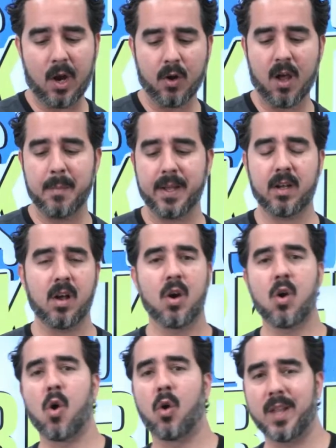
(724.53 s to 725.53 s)
economic
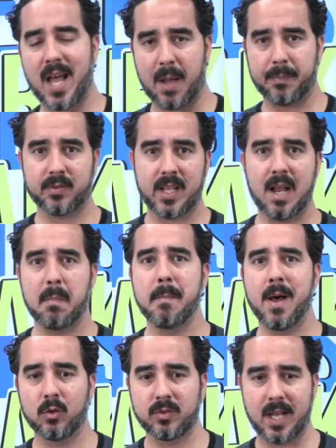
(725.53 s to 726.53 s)
collapse
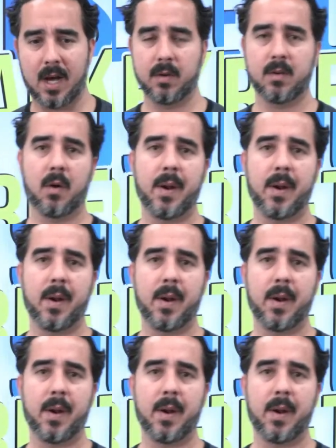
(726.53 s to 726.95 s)
and meltdown?